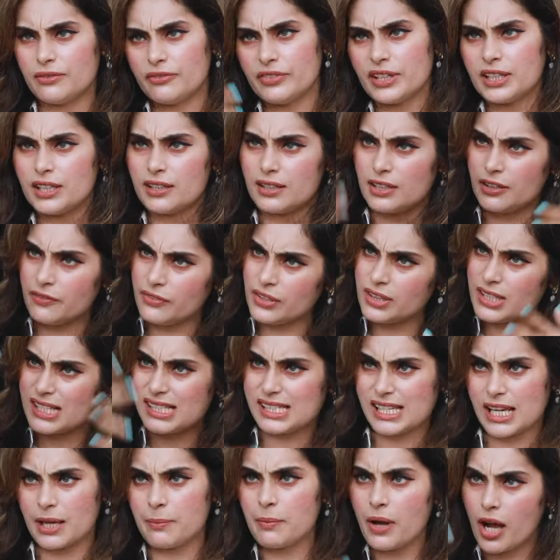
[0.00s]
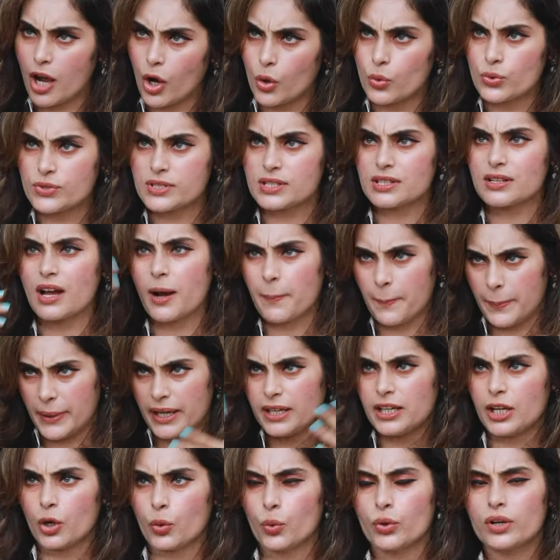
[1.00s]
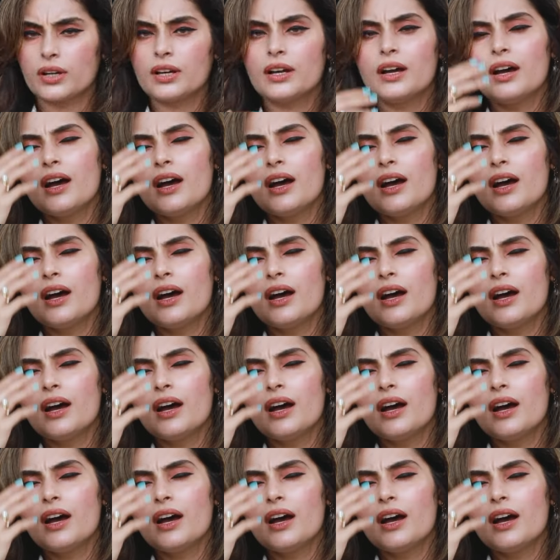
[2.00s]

we live in the same house, up and down.